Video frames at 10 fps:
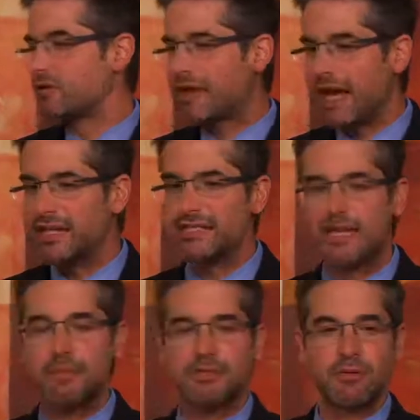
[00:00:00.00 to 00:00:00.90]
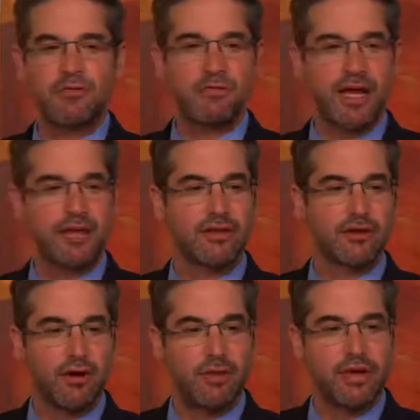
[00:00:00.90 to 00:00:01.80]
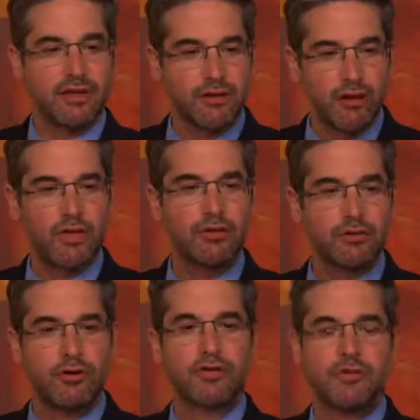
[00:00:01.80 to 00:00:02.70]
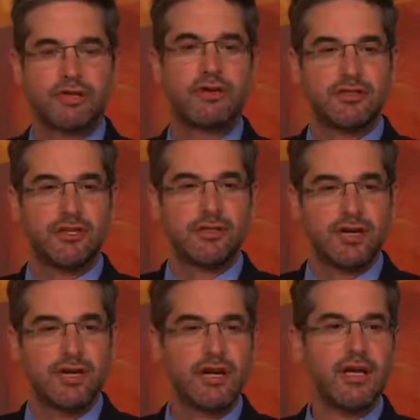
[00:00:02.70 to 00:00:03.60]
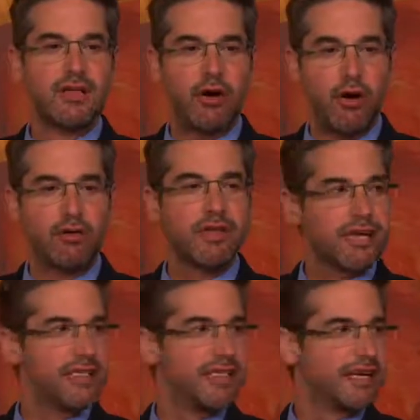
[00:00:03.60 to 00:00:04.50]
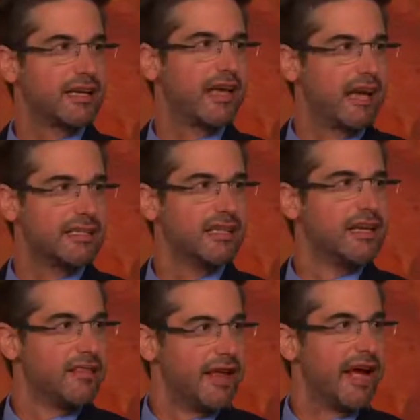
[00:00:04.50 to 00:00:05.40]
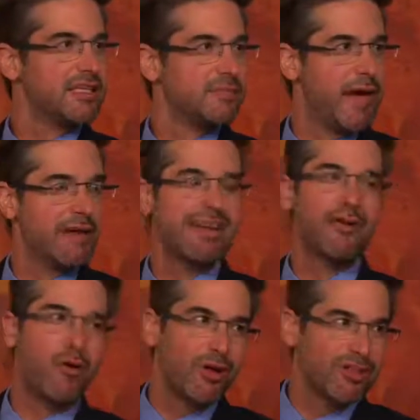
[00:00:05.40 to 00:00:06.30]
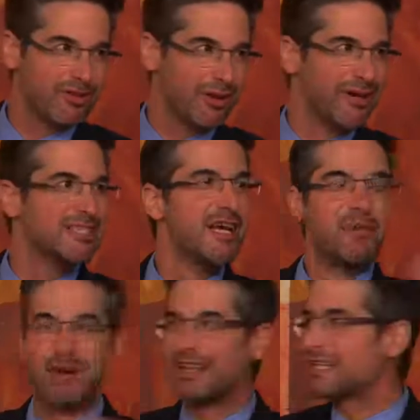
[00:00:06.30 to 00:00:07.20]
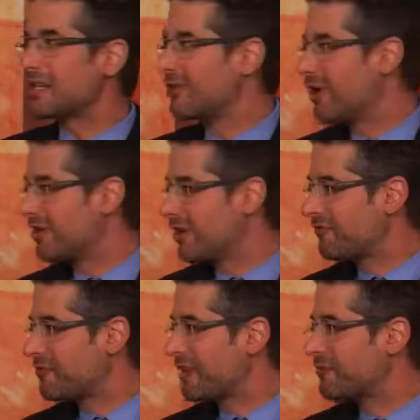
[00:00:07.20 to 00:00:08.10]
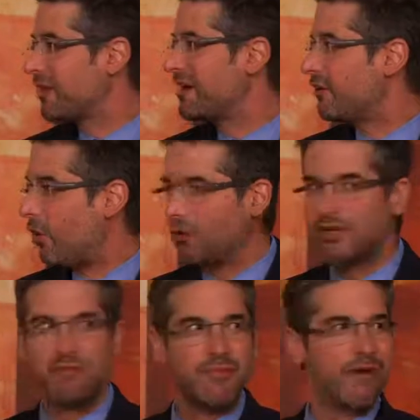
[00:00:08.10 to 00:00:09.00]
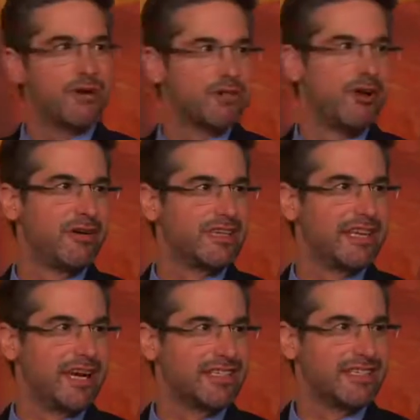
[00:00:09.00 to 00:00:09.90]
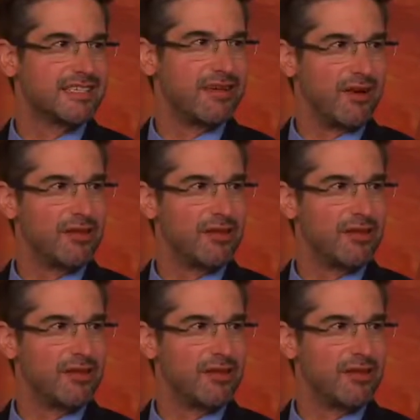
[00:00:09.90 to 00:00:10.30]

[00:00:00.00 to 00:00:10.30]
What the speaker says: You can't stop someone from making the call, but a lawyer who knows what they're doing, they're only going to take a case that has merit. Not all lawyers, but at least a law firm like mine, only meritorious cases.